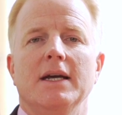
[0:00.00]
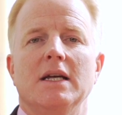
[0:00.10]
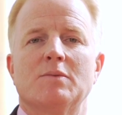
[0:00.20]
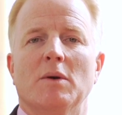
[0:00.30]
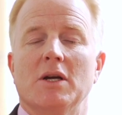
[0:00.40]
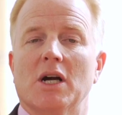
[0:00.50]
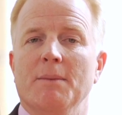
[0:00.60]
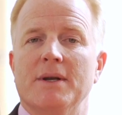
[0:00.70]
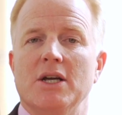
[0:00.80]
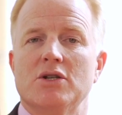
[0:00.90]
It's probably a
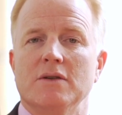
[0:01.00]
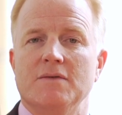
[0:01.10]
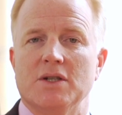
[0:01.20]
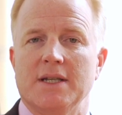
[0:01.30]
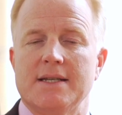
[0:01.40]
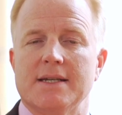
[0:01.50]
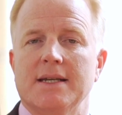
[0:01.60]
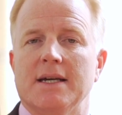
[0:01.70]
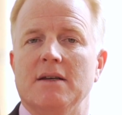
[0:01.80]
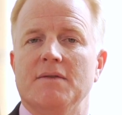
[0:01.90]
combination of
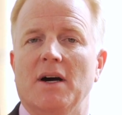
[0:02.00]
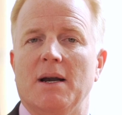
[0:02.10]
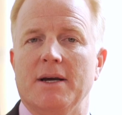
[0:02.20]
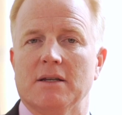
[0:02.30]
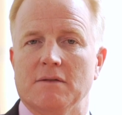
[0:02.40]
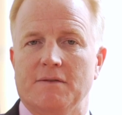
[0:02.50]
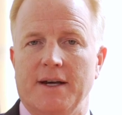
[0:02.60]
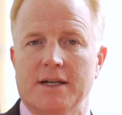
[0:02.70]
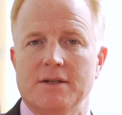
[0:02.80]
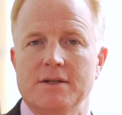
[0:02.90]
genetic and environmental
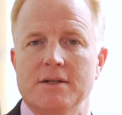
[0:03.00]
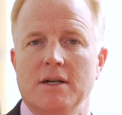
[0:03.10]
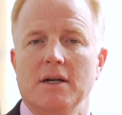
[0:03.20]
factors.